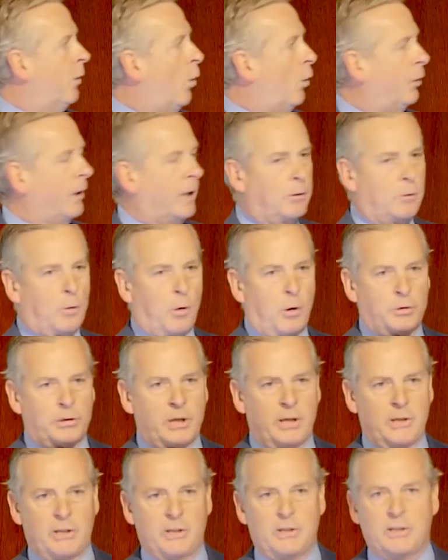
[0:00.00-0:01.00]
All that
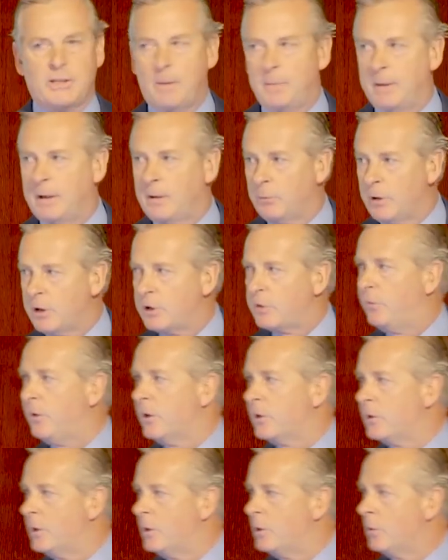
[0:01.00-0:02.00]
caused a systemic risk
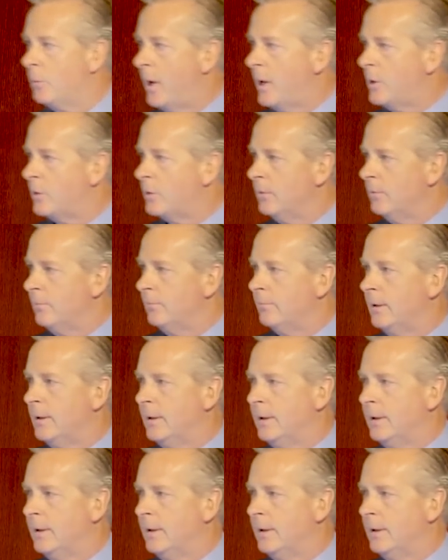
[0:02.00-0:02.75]
fear situation.